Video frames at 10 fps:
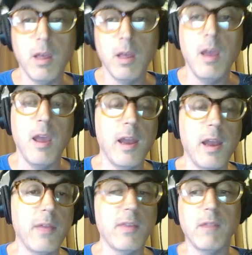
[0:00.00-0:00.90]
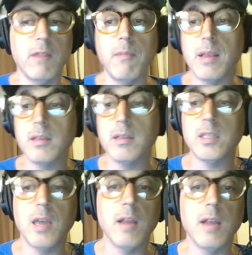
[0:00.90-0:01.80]
And I thought that I would make this uh,
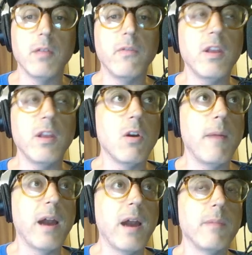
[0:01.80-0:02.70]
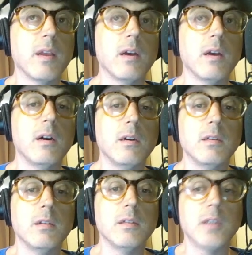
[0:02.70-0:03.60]
little video about it
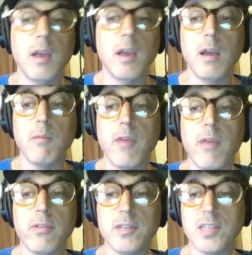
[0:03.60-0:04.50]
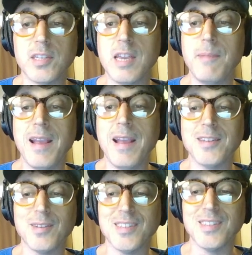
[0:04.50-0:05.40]
because uh, rather than just keep answering the
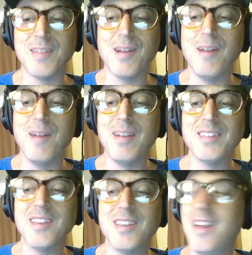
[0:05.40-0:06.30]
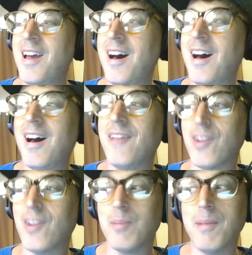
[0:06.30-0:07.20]
same comments, uh, I figured it'd be
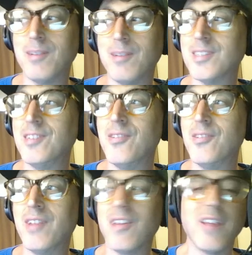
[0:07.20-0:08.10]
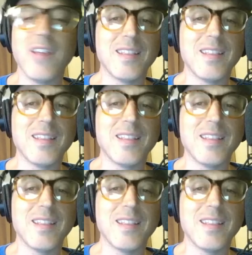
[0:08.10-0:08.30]
better just to do a video like this.